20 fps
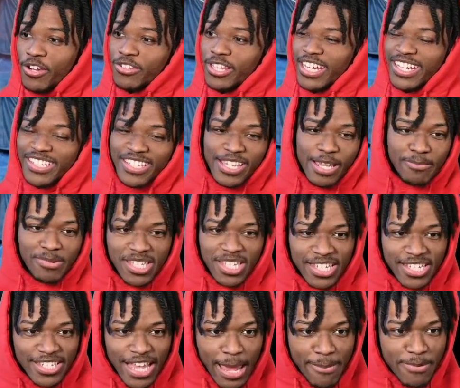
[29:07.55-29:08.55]
that attempts
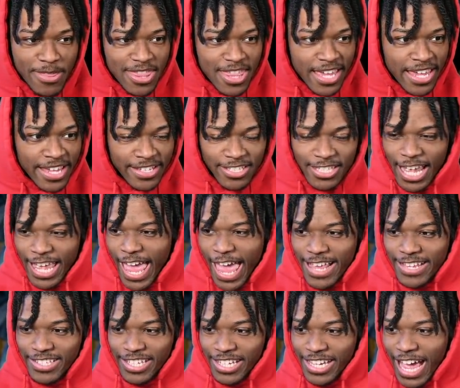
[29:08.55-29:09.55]
these type of things that
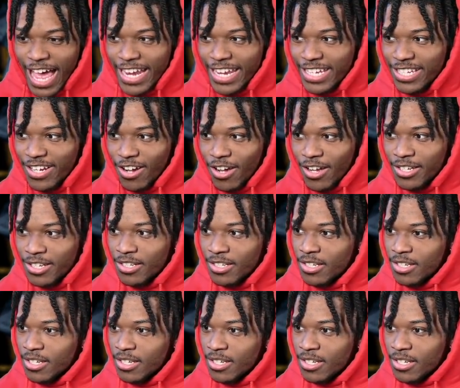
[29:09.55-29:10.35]
hasn't got it done.